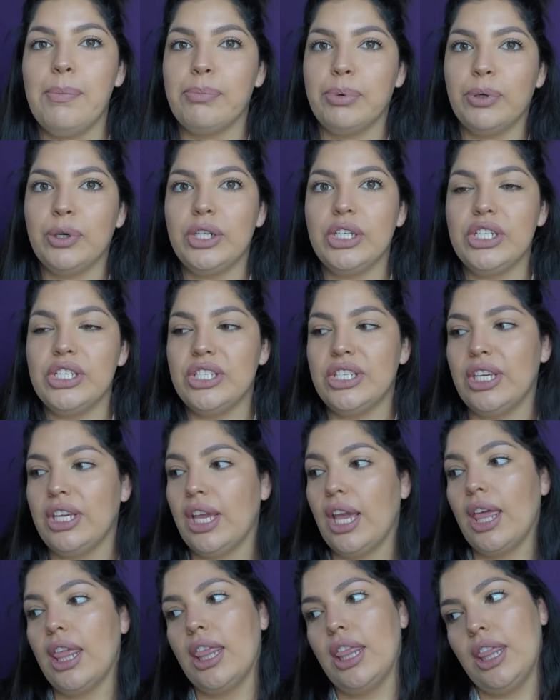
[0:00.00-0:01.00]
purchasing
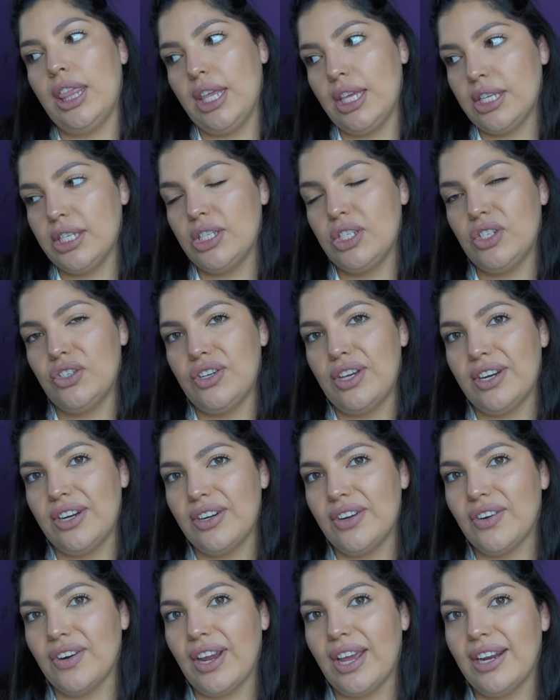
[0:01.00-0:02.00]
this
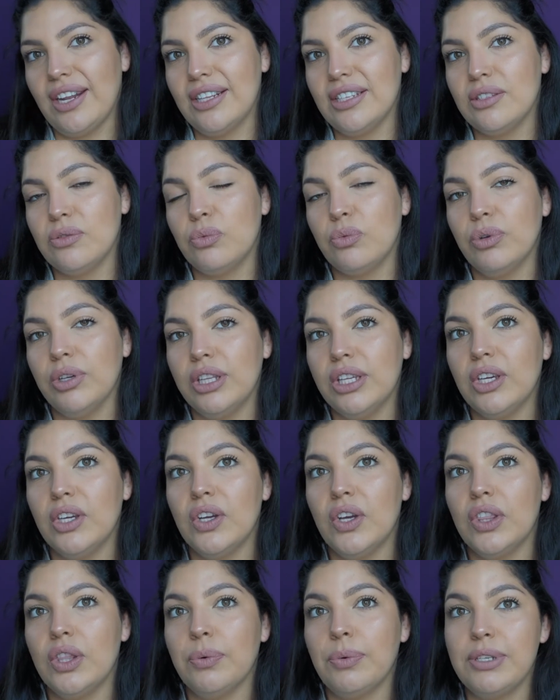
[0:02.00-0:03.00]
straightener, and it's really
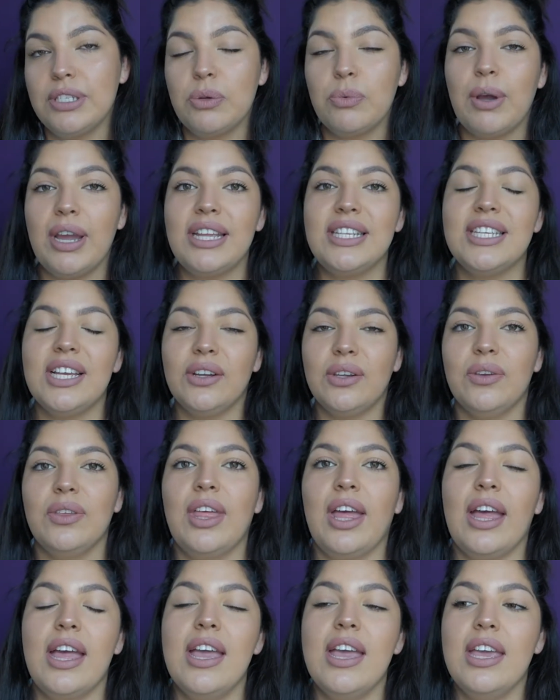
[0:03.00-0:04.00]
good. The reason why I tell you
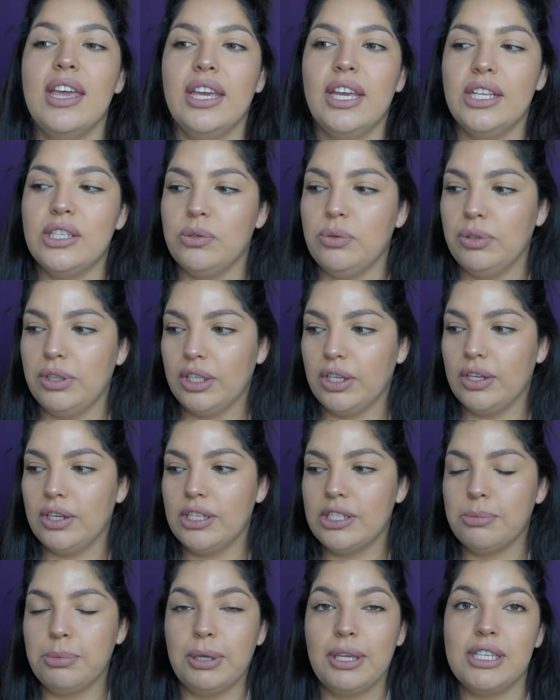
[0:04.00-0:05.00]
that it's really good
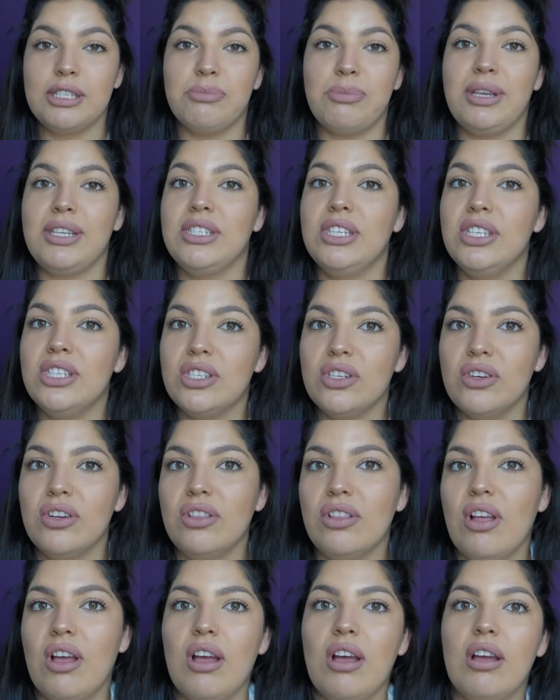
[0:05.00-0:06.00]
is because my
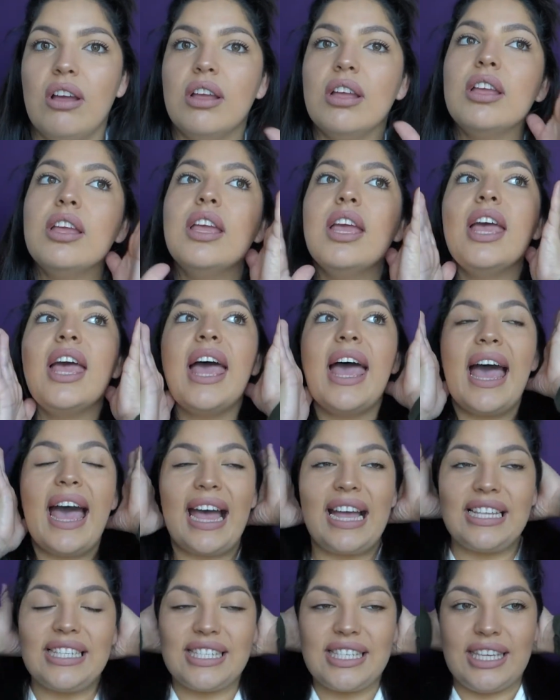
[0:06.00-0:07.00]
sister-in-law
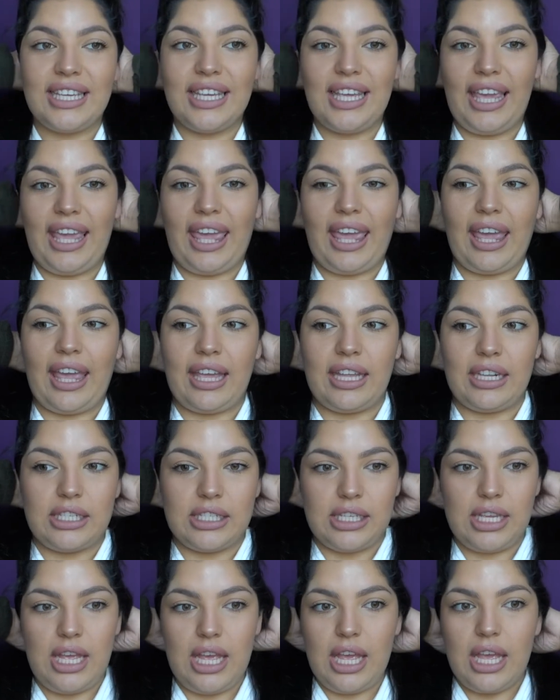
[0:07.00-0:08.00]
has it, and
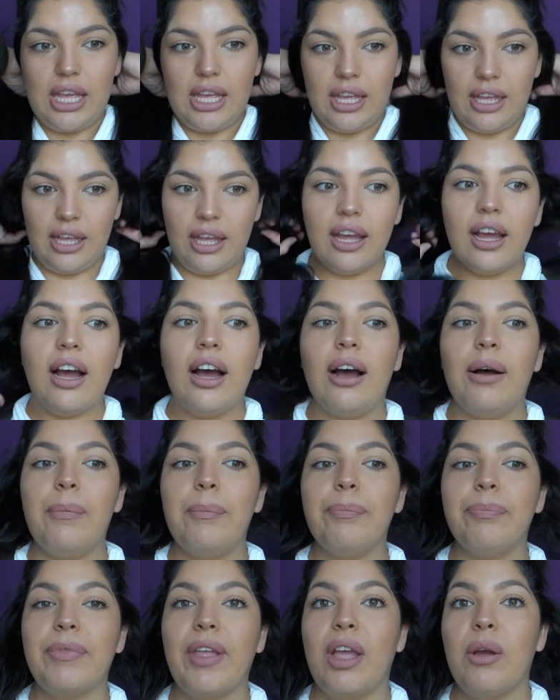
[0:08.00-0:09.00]

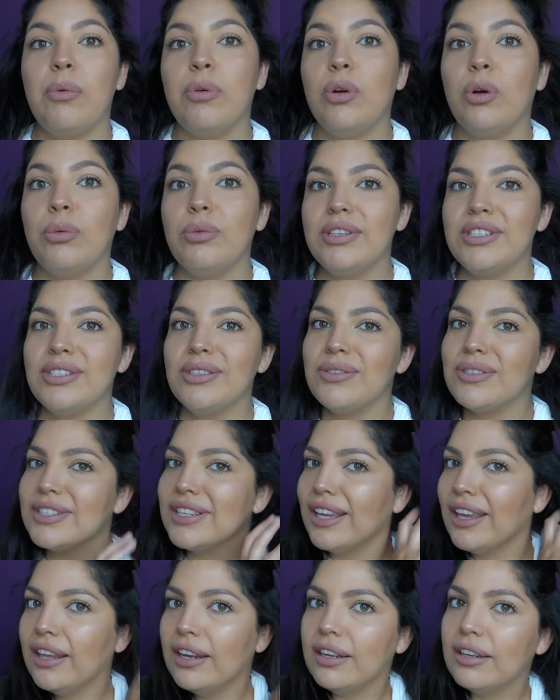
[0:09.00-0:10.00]
I would always use
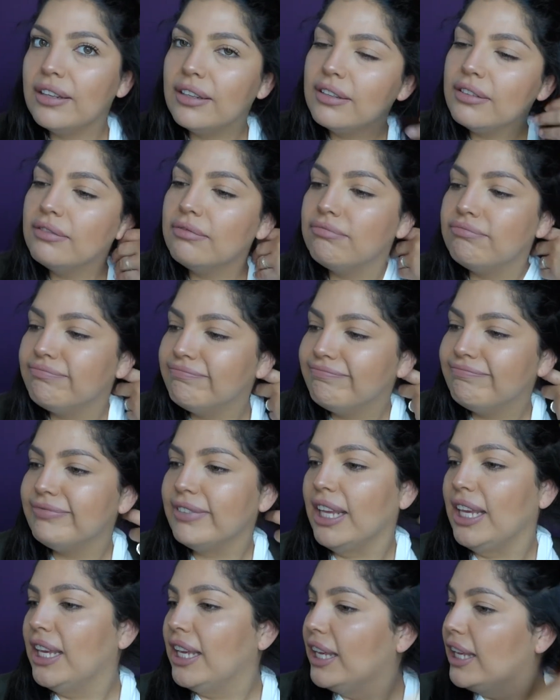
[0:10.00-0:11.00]
it, and
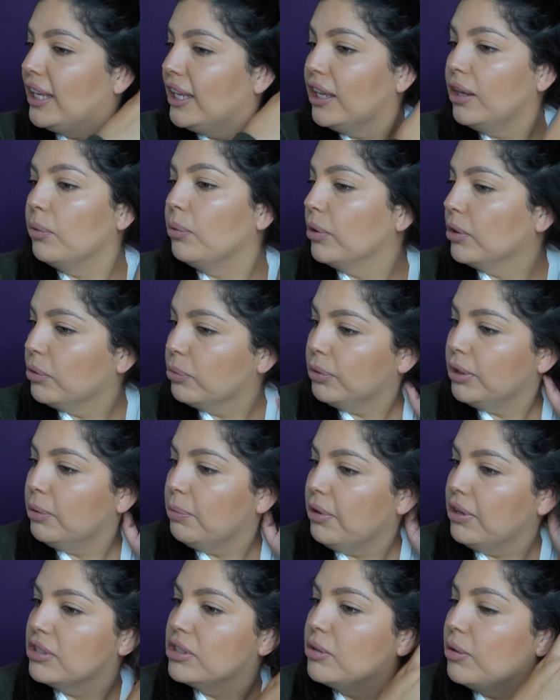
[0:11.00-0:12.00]
it worked really
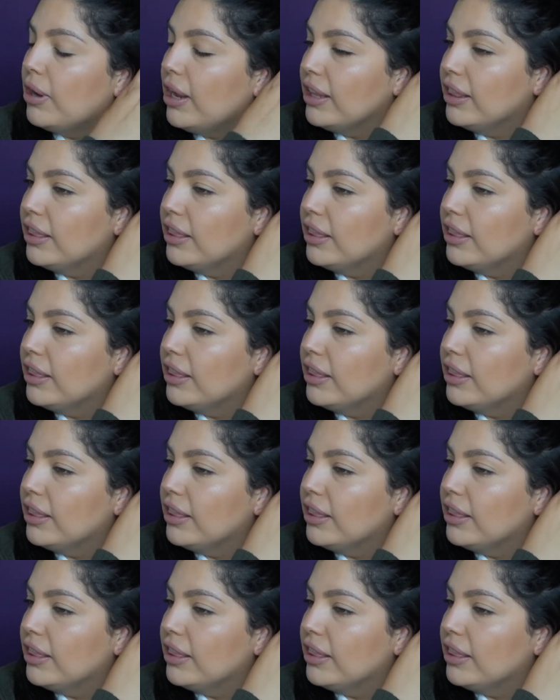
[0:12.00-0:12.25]
well. So I